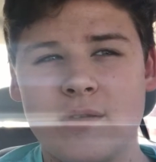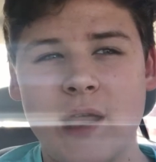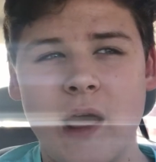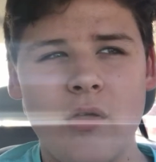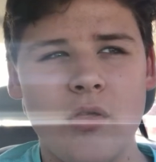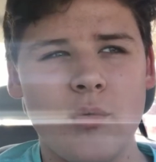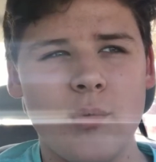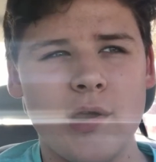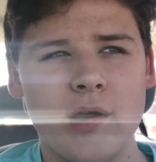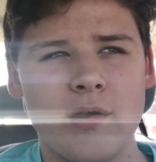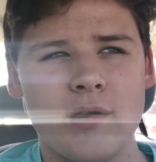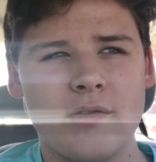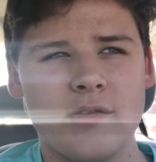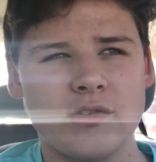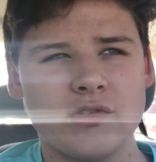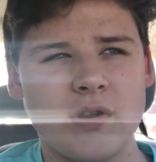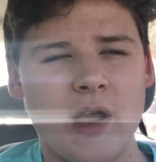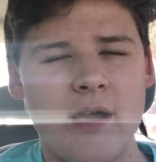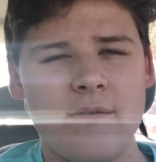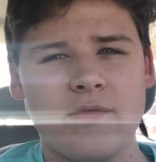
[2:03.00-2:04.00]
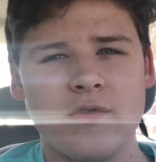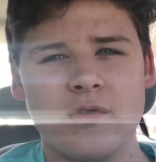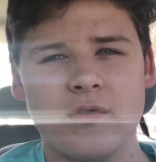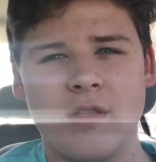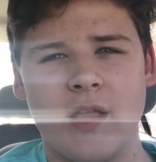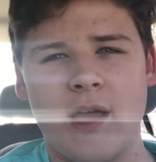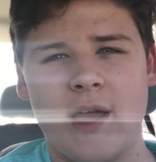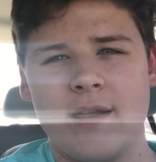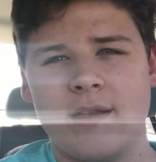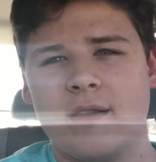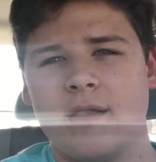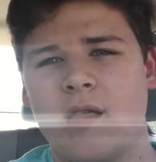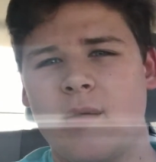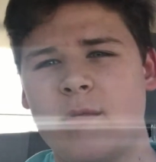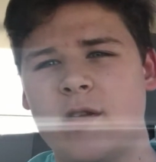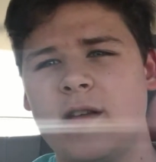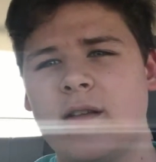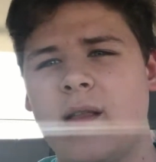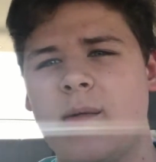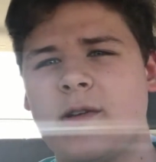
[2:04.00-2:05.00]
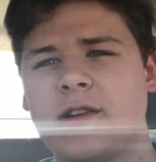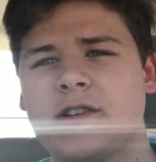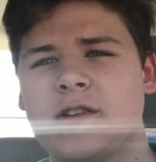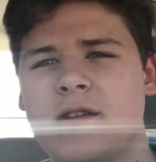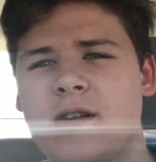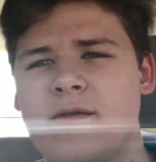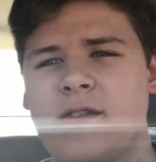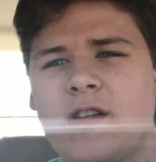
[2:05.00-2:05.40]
now that we are in the drive-through line, let me let me show you a